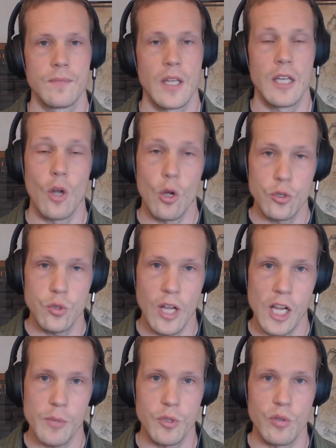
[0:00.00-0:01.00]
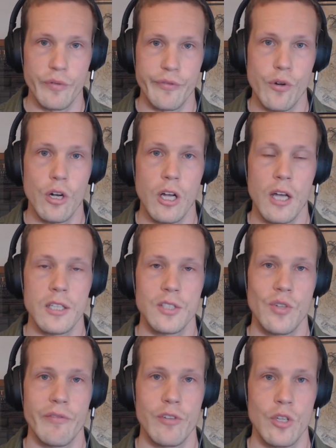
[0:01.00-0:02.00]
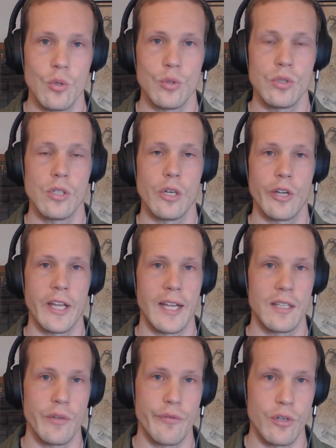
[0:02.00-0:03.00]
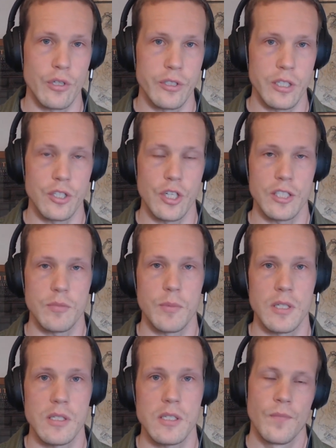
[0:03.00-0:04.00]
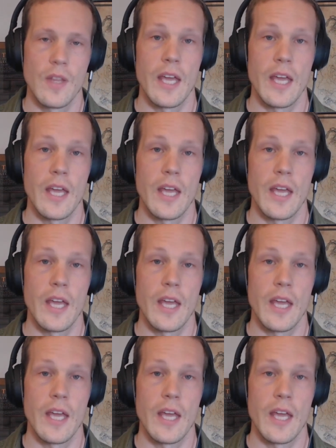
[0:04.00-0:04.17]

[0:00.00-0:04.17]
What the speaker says: It also helps you to forecast revenues looking at difficulty adjustments